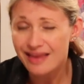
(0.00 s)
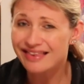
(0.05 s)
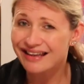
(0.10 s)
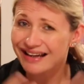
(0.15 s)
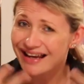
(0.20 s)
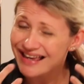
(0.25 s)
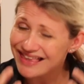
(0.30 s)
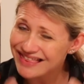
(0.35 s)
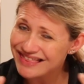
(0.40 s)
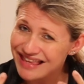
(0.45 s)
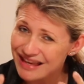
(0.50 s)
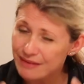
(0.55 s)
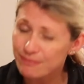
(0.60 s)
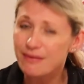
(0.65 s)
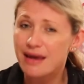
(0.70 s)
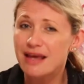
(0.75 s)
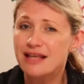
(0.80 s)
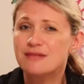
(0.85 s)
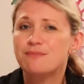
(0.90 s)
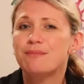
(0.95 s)
that I think
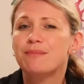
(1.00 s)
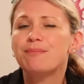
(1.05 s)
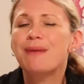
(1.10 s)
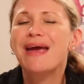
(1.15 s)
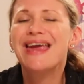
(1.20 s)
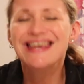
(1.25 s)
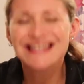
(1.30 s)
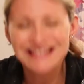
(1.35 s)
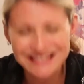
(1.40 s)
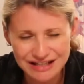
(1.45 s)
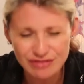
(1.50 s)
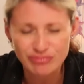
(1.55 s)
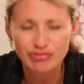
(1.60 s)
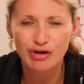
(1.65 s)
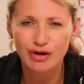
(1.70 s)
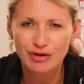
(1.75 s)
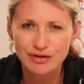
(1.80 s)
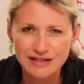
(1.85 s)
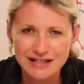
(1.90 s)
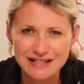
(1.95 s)
makes painting
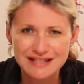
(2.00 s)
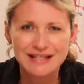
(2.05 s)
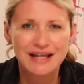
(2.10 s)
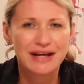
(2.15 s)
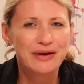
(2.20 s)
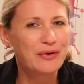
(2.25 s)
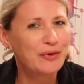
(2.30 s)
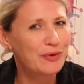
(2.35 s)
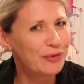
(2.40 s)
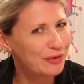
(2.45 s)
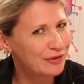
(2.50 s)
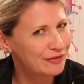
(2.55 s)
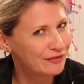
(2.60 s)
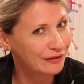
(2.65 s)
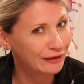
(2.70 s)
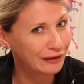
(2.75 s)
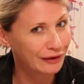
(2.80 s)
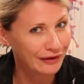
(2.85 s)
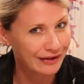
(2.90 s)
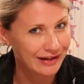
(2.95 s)
roses an
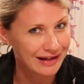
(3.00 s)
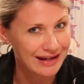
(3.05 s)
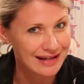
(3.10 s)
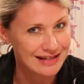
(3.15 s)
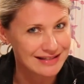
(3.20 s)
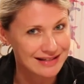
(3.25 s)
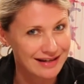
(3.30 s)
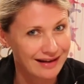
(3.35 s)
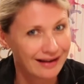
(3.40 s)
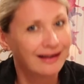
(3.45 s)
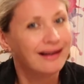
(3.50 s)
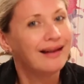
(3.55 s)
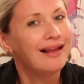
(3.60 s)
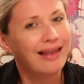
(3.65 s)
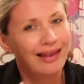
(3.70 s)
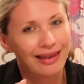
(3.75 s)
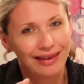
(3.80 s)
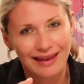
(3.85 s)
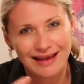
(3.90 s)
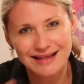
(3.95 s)
awful lot easier.
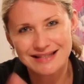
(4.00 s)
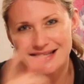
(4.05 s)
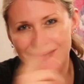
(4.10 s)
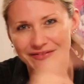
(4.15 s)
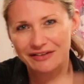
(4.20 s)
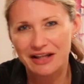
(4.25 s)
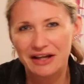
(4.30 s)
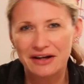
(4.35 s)
Let's have a